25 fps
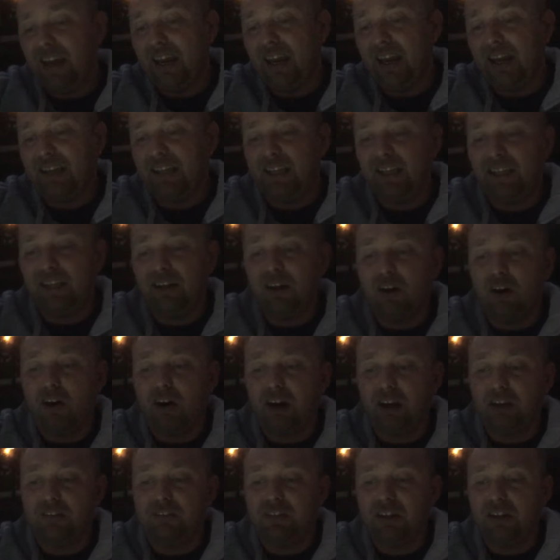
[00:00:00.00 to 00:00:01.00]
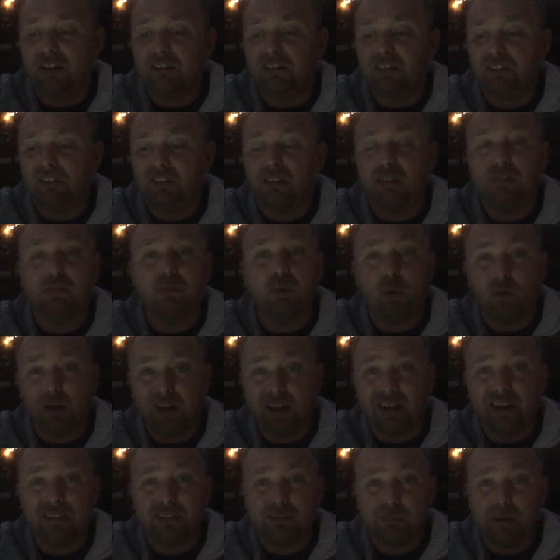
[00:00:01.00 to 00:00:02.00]
and a RX Vega 64
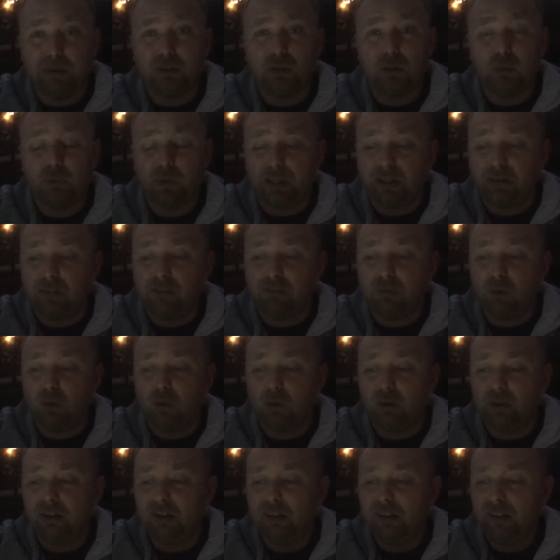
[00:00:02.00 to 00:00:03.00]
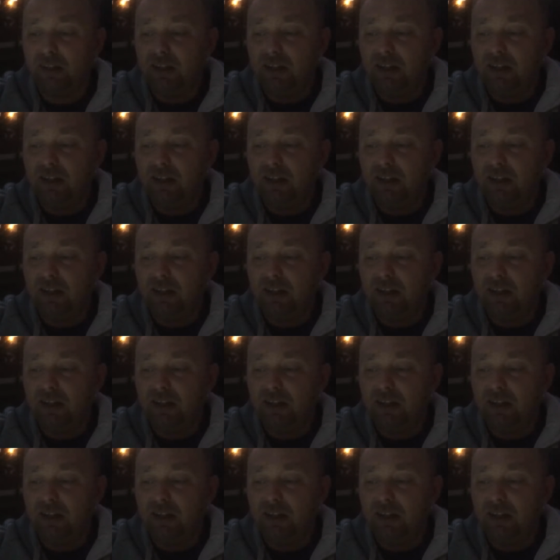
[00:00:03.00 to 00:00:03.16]
that hits about 24.